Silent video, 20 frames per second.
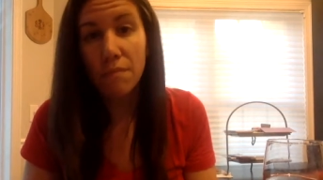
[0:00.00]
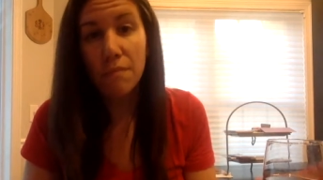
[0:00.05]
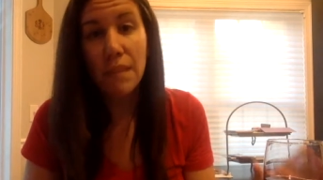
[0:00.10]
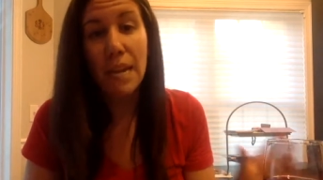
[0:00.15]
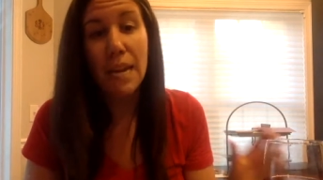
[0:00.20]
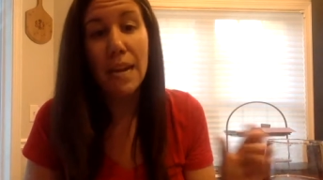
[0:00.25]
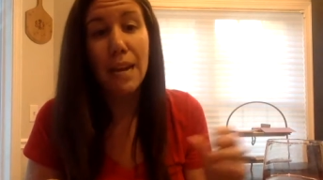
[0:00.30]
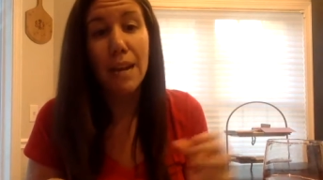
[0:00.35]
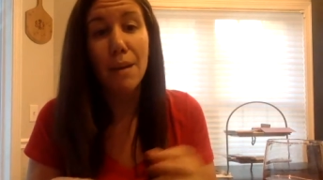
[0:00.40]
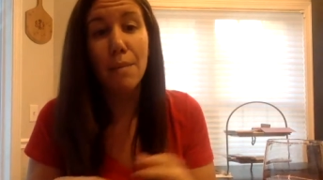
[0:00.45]

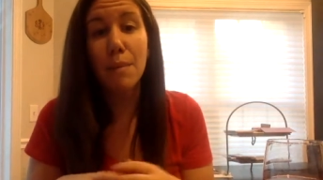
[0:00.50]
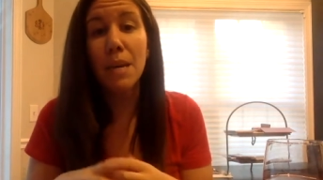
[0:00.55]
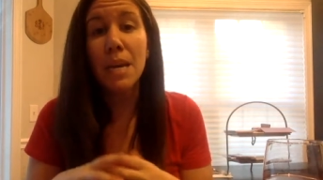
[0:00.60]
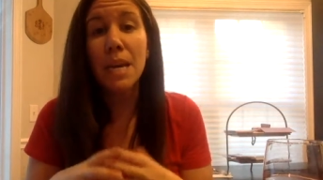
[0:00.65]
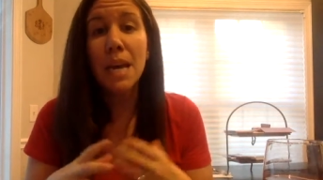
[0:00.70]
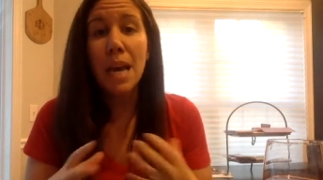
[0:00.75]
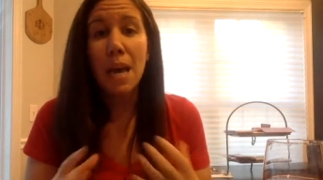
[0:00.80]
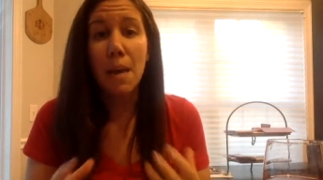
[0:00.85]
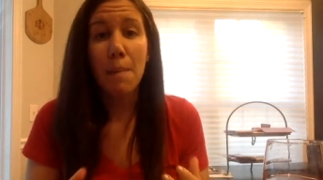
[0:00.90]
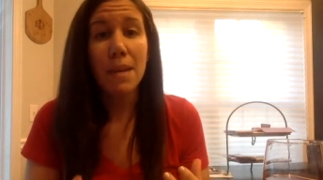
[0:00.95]

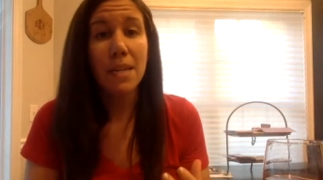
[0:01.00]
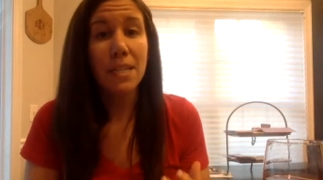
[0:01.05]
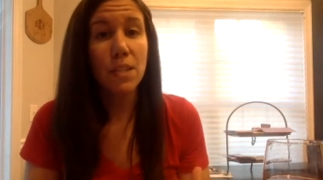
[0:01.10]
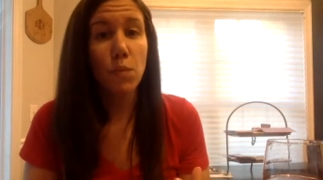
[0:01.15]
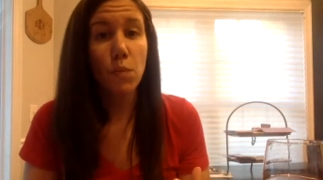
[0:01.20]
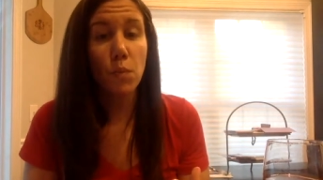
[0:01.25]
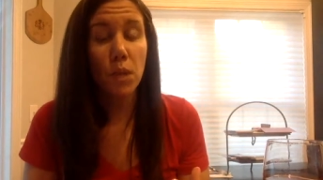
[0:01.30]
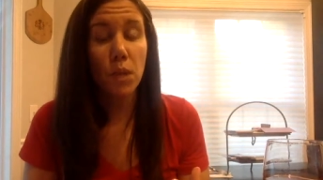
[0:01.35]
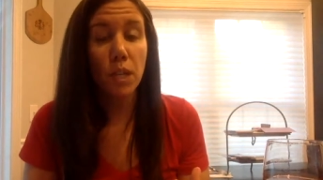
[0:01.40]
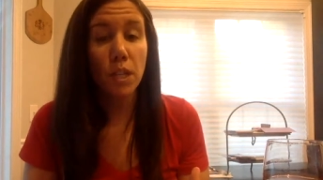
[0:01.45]
It makes
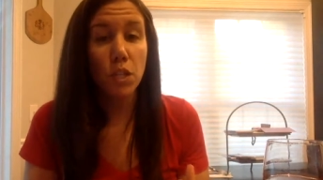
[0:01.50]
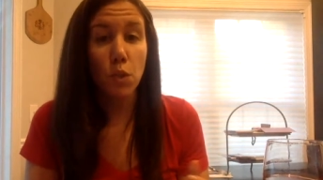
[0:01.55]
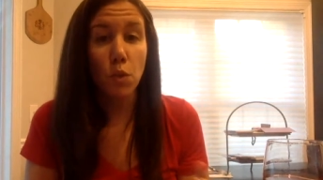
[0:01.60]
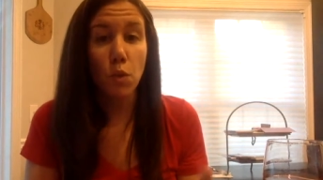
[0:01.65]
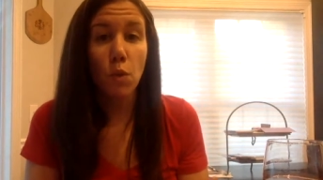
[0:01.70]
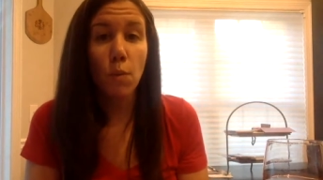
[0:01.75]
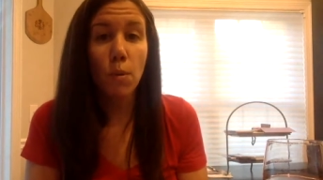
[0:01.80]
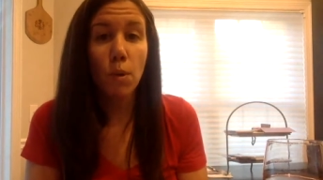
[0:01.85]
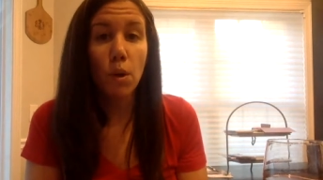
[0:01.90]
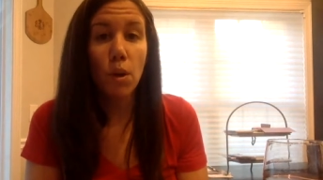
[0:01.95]
it really
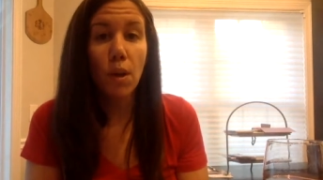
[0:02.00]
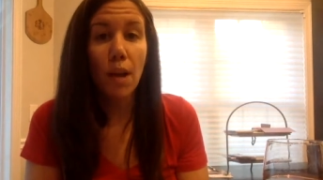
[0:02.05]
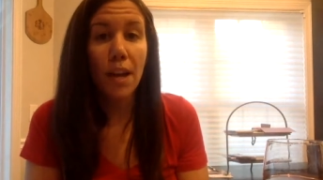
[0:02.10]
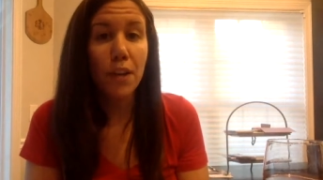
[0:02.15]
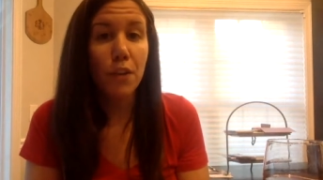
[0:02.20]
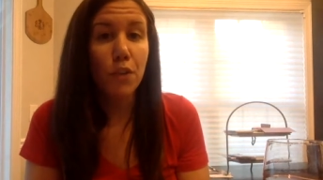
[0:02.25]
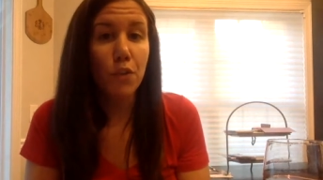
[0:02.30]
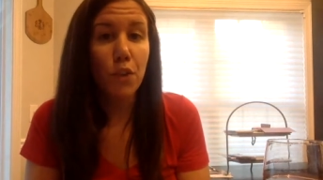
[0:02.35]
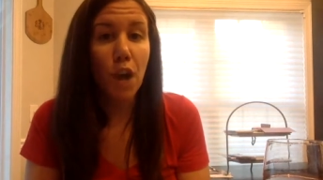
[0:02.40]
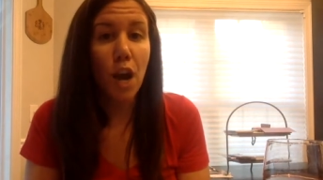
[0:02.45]
doable, and
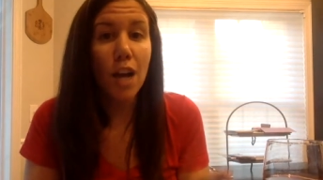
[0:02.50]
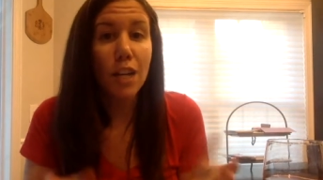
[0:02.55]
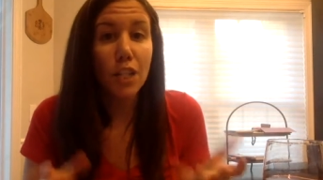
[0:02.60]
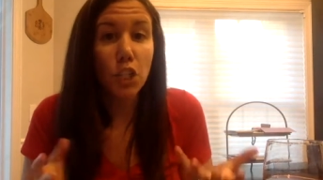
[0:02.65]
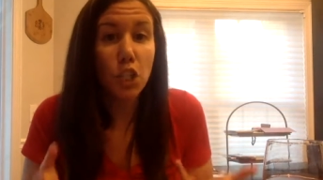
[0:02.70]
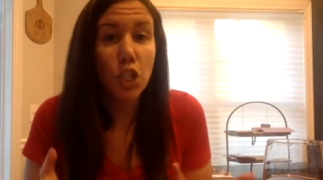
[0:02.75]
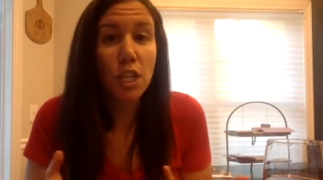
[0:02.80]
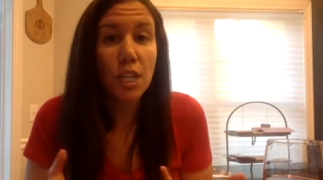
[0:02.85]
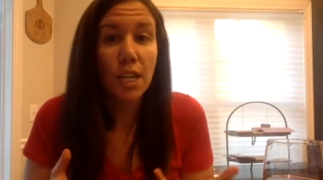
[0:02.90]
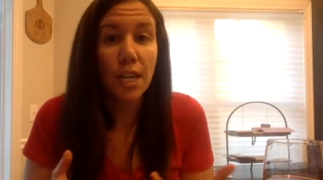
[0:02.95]
you're not
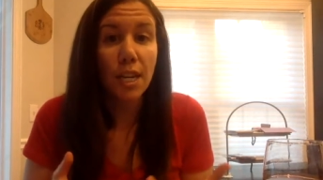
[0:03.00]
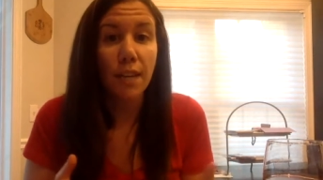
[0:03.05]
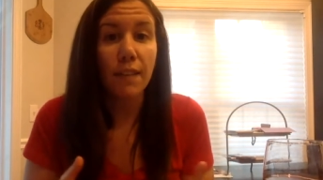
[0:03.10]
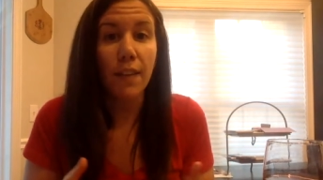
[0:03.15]
cheating.